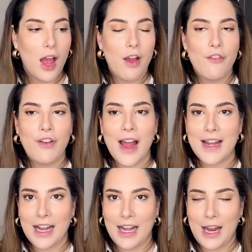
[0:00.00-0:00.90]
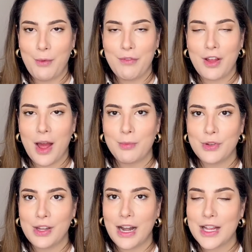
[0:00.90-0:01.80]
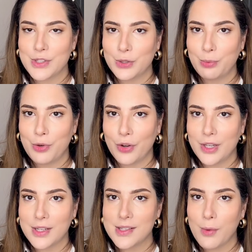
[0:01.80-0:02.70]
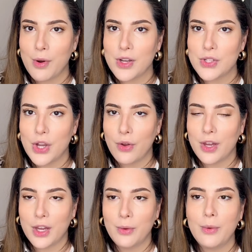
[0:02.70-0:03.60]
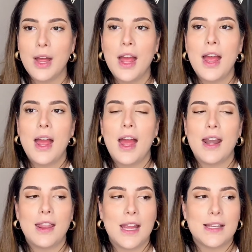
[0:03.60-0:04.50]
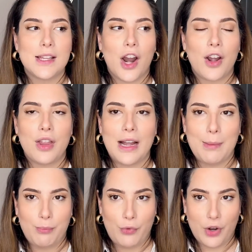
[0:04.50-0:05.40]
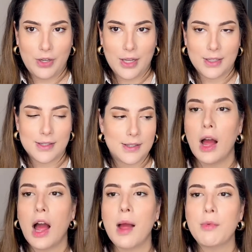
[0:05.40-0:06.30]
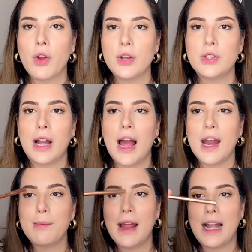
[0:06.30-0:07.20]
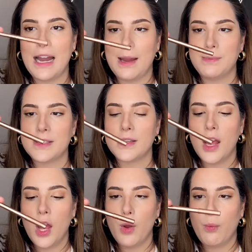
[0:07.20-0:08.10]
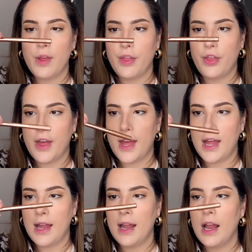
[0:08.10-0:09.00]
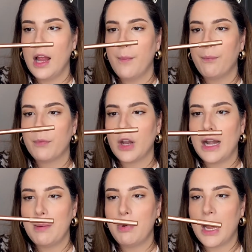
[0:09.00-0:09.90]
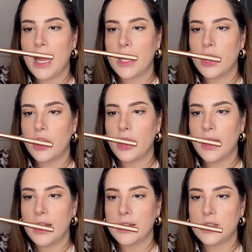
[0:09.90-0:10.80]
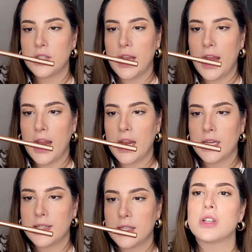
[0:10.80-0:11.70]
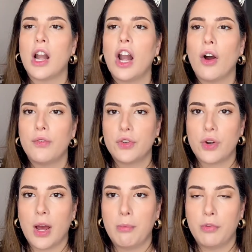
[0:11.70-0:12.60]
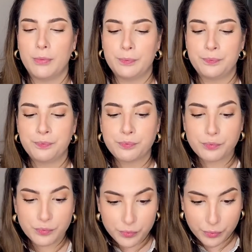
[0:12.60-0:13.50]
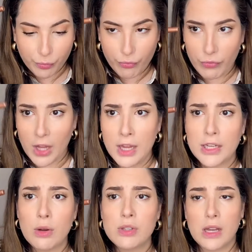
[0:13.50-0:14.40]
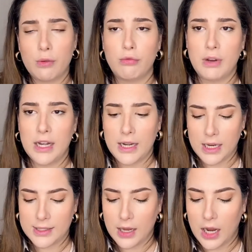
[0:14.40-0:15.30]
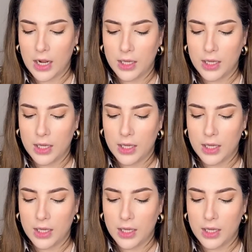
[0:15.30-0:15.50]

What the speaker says: Finally, we've come to the last two products I want to show you, and these are the lip products. I'm going to line my lips with the lip liner in the shade Love Trap. It looks like a really nice colour.